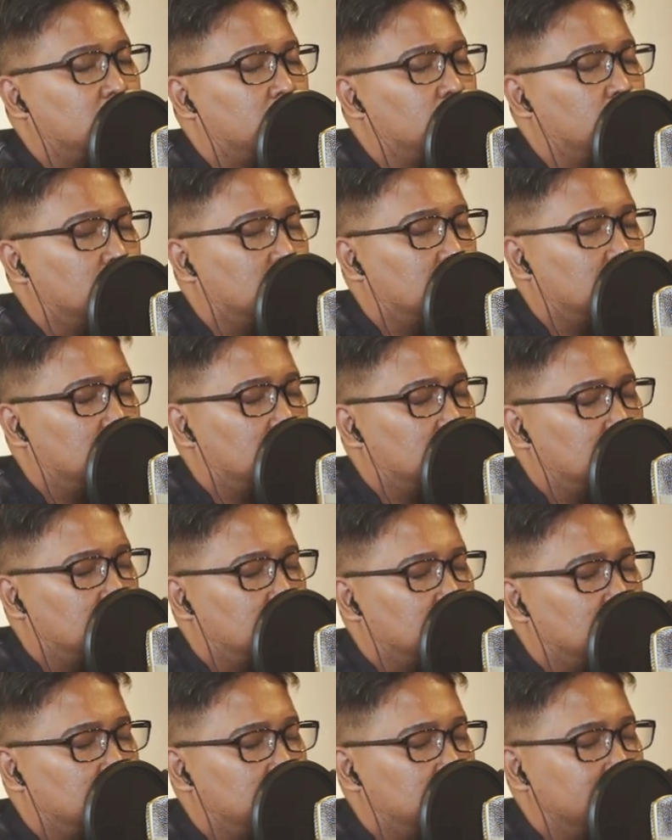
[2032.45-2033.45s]
to the
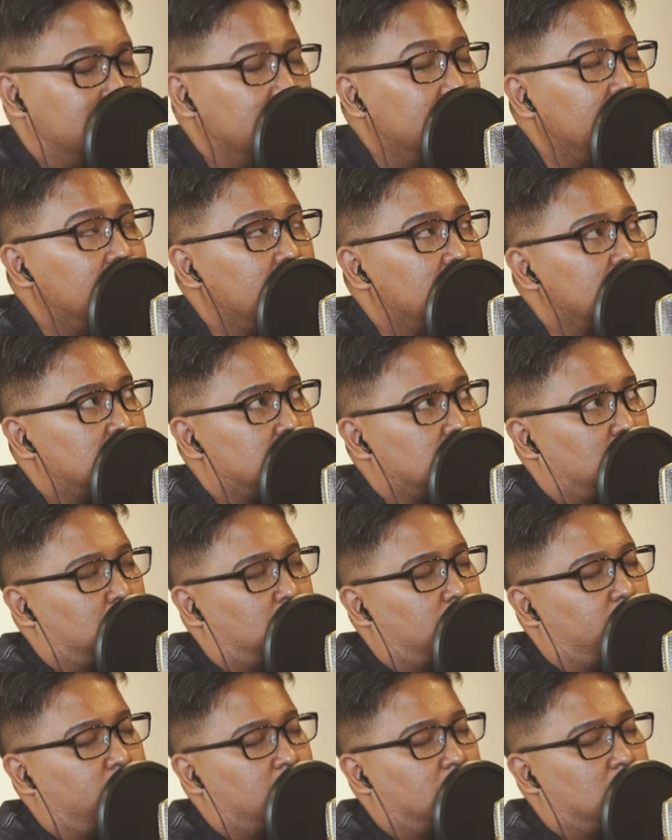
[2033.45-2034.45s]
needs
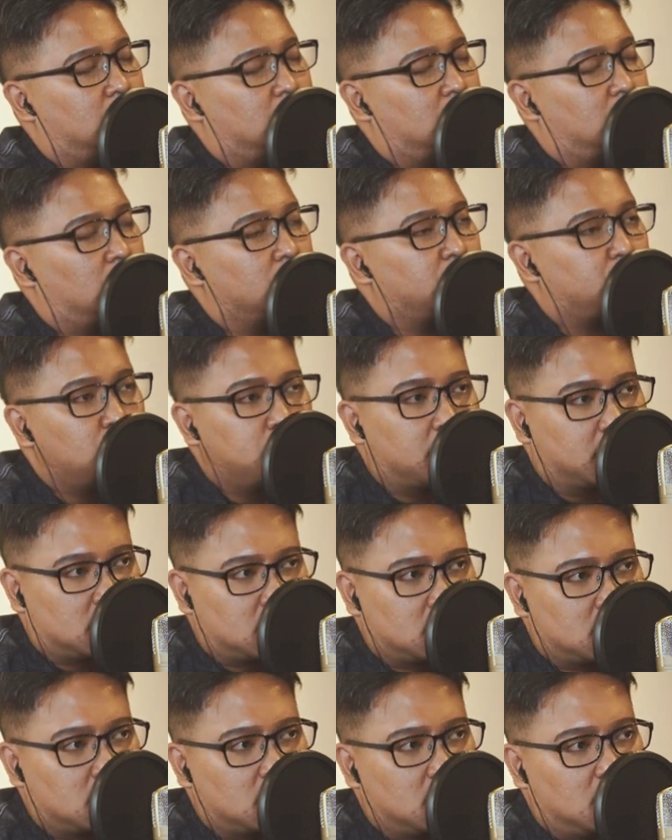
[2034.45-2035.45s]
of the
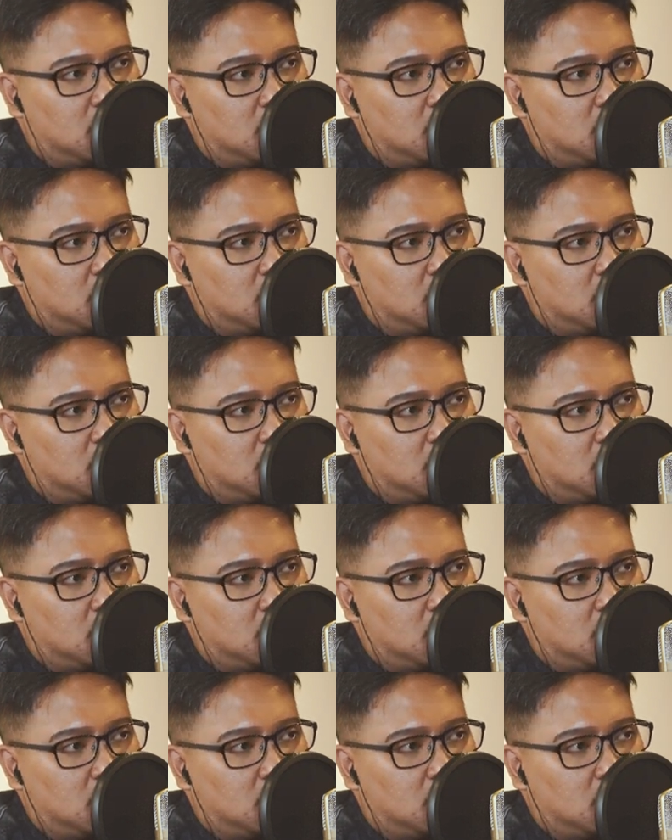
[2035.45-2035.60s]
consumers,